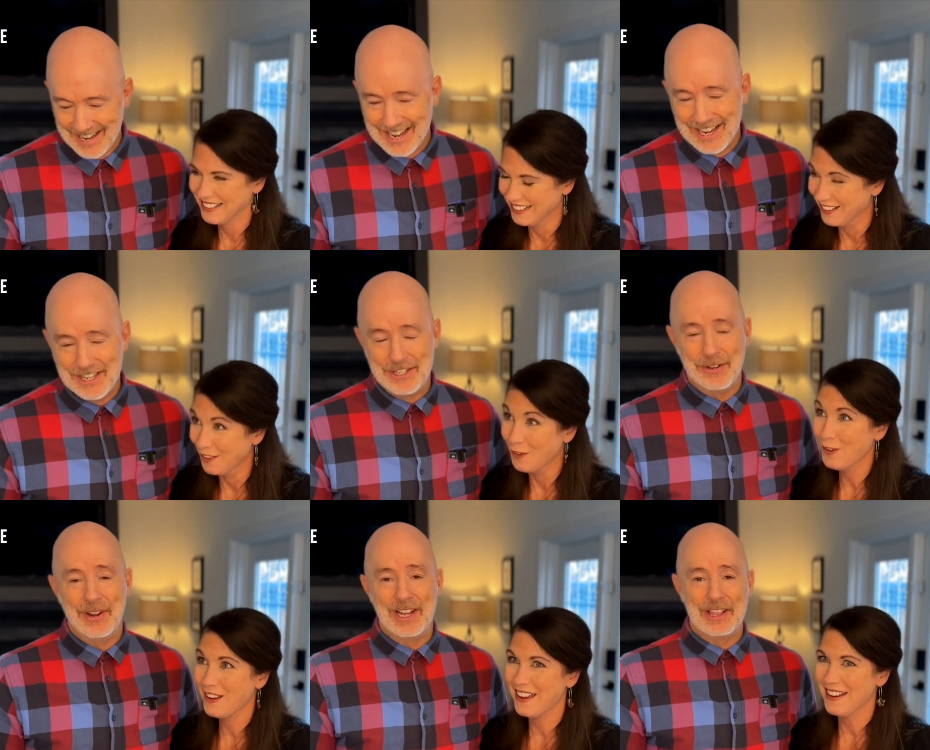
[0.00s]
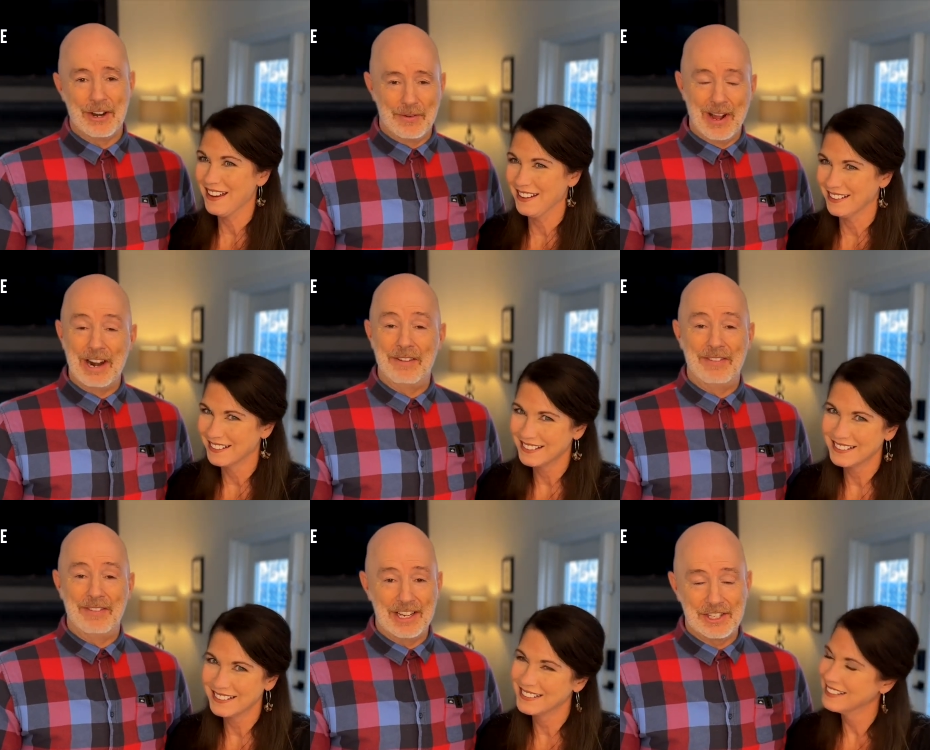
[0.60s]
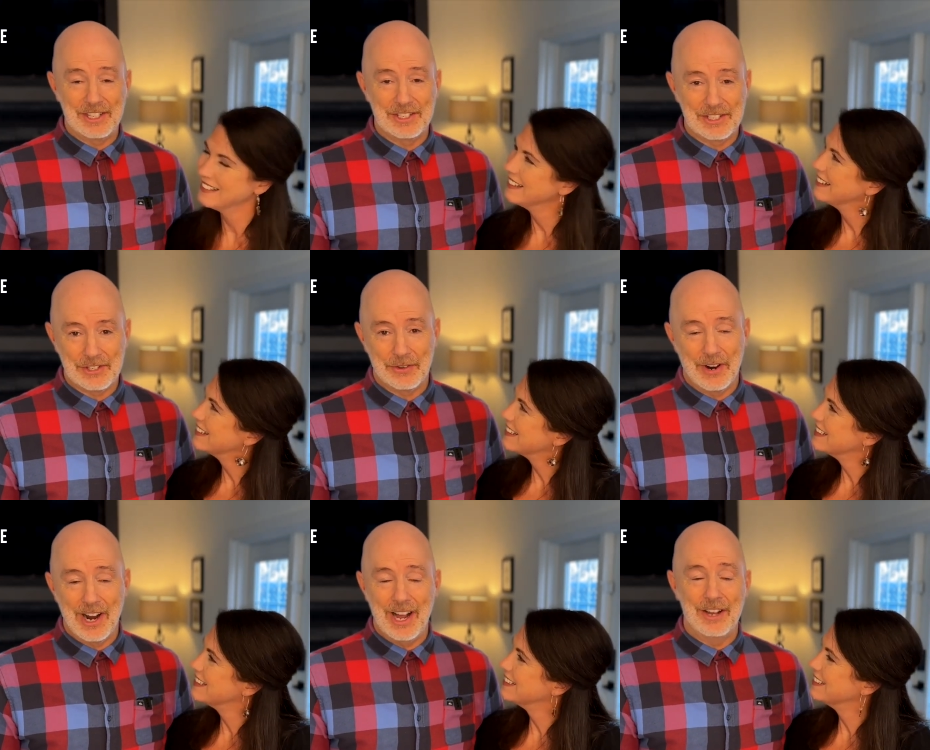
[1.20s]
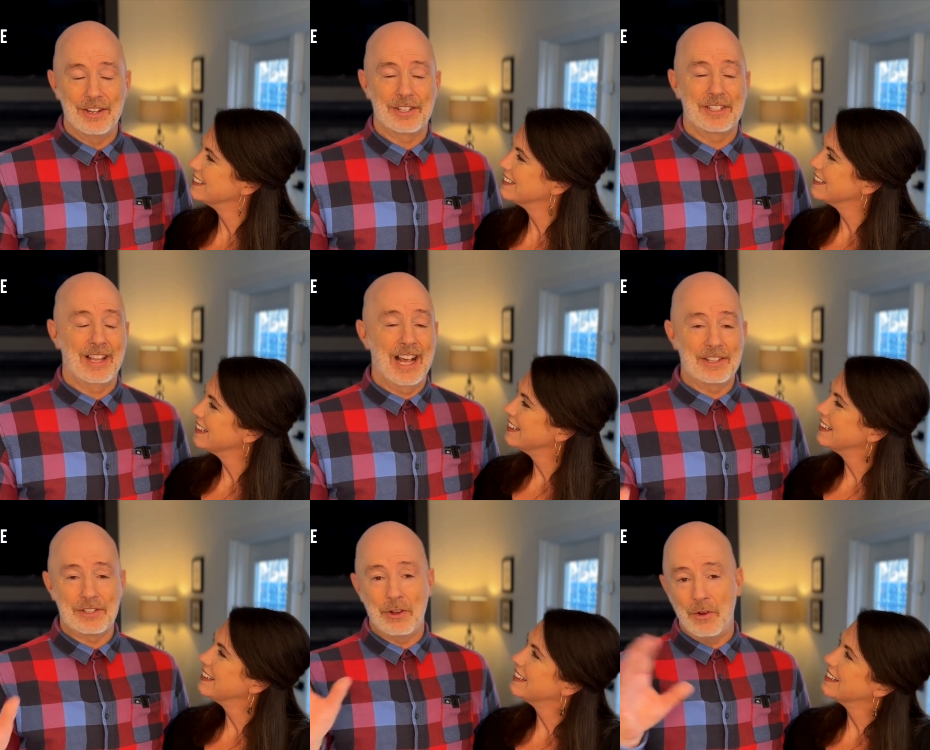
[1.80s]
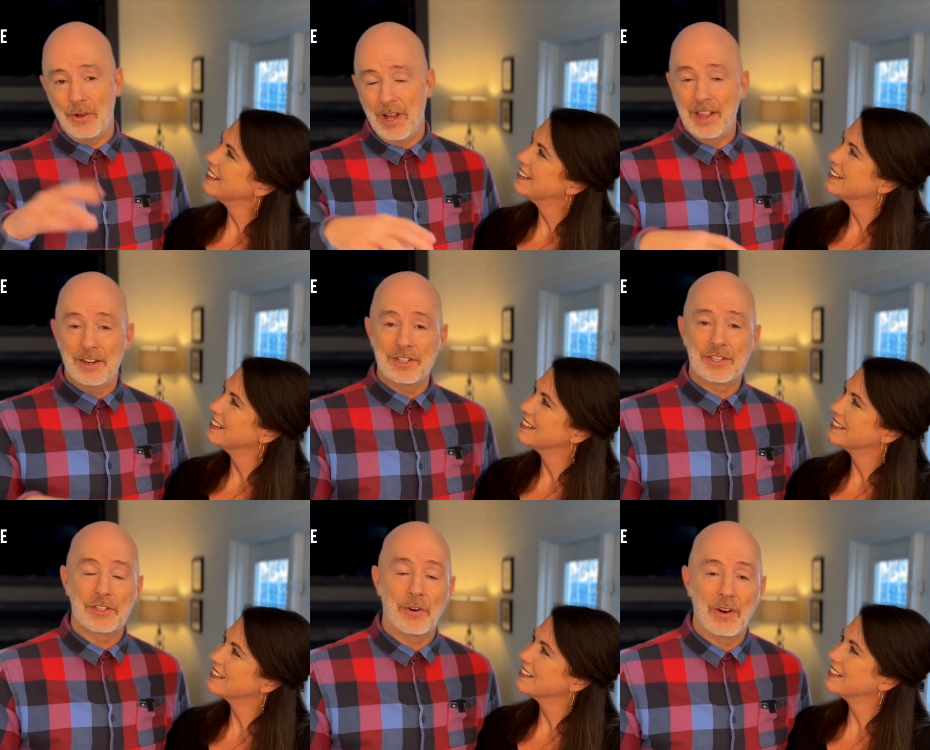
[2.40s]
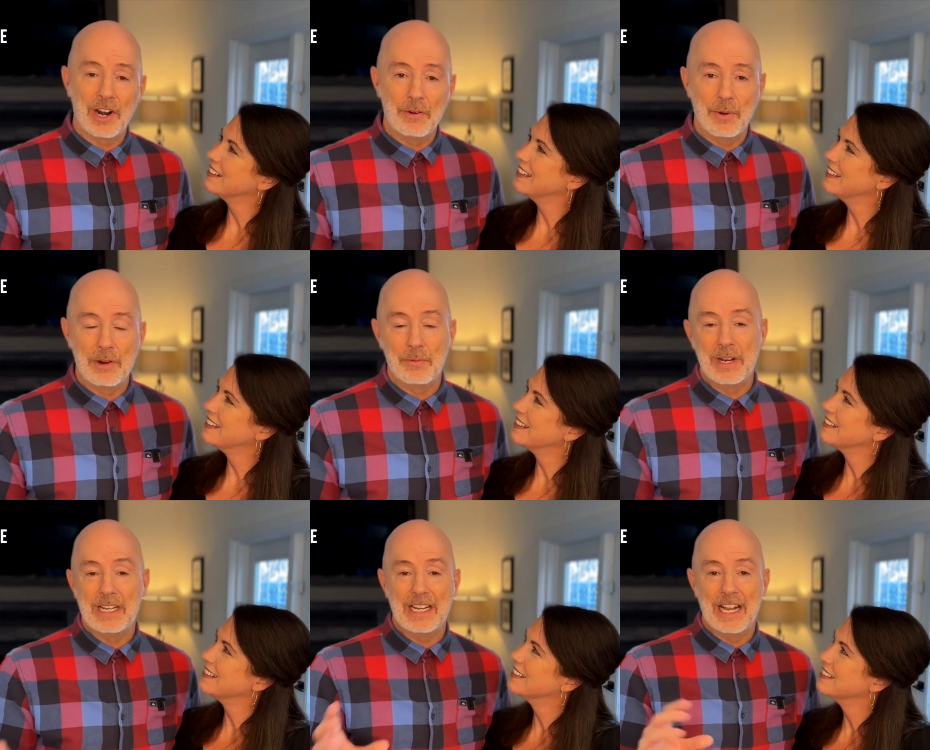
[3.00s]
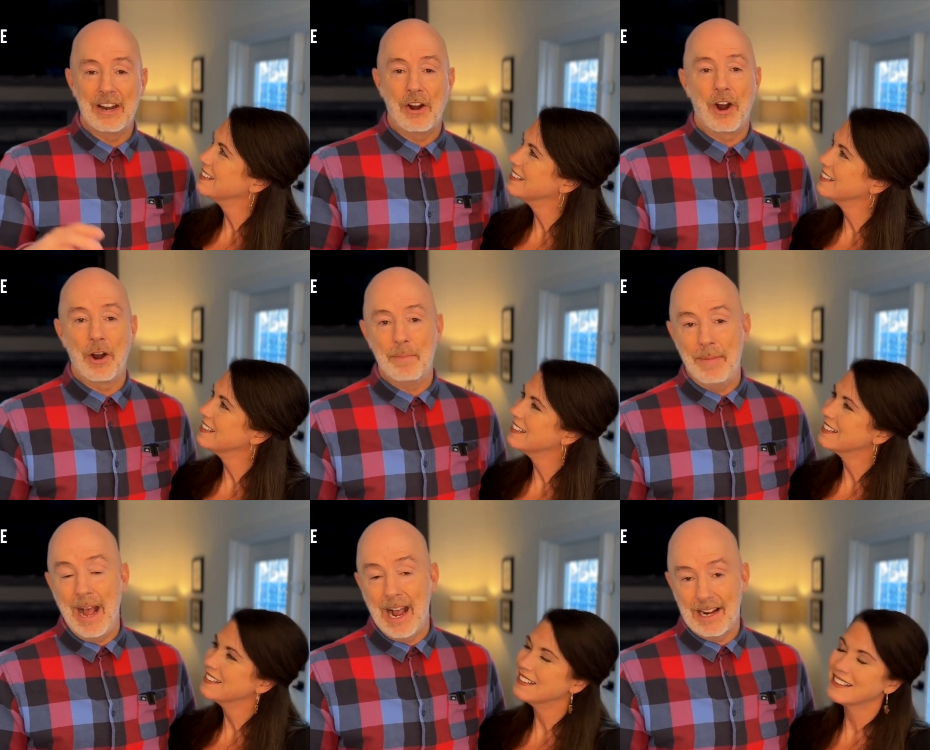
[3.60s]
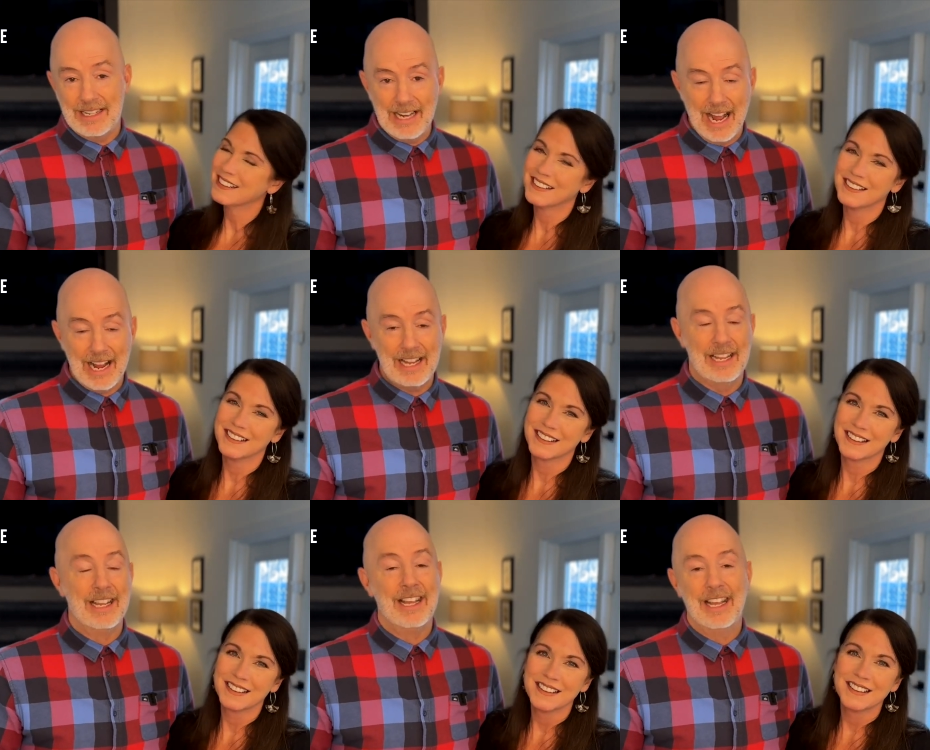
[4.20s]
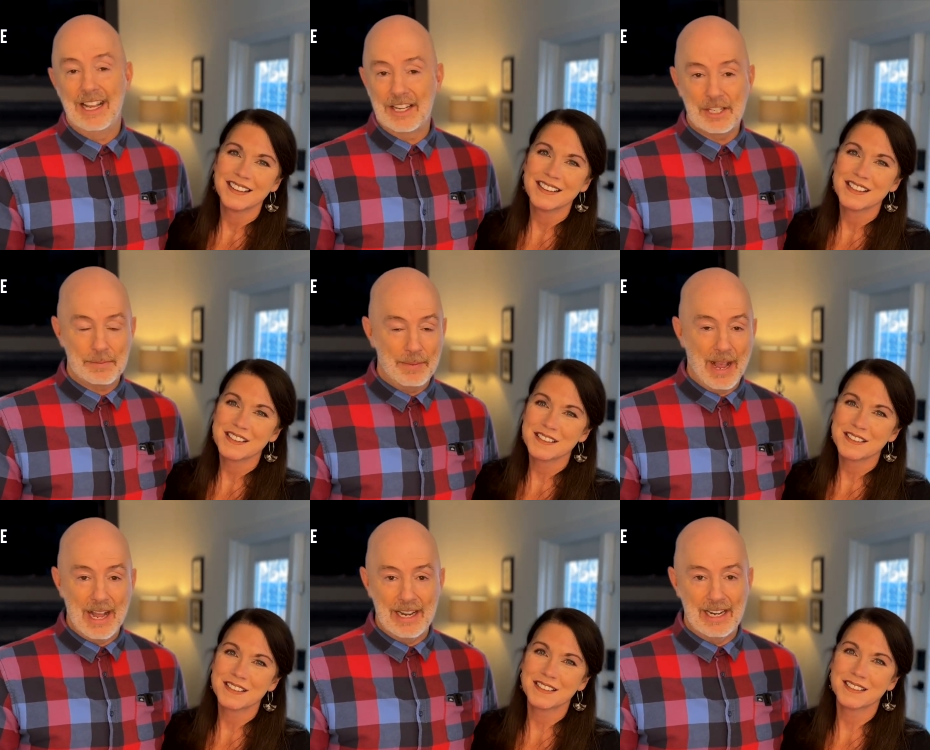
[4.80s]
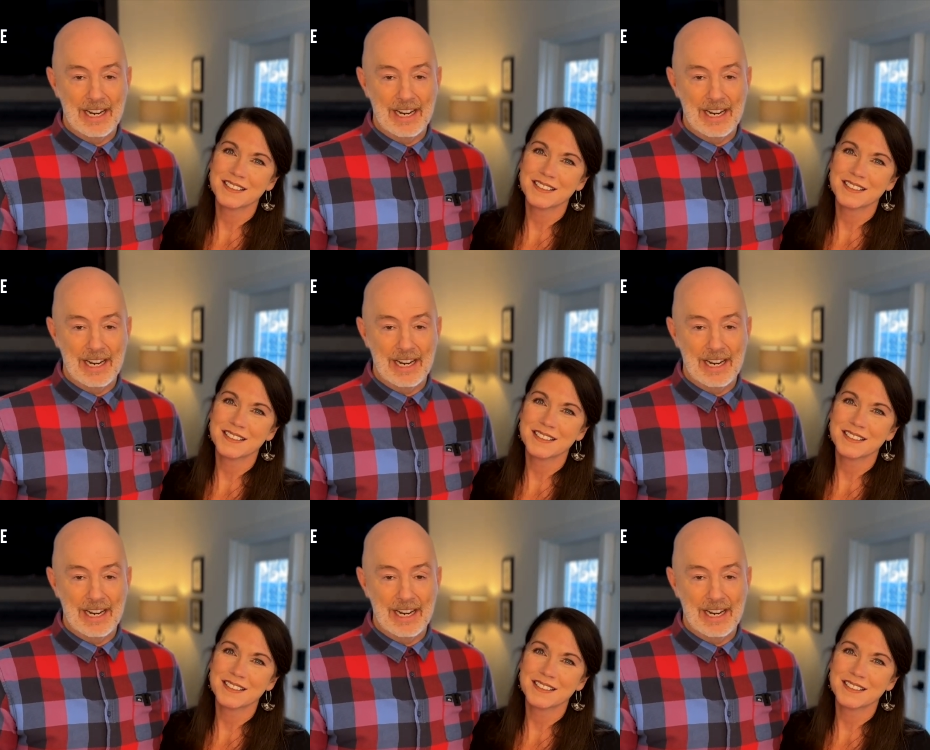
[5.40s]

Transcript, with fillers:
Speaker 1: oh, doing yeah. the renovations to our house. That's a whole other story when we did our back deck, expanded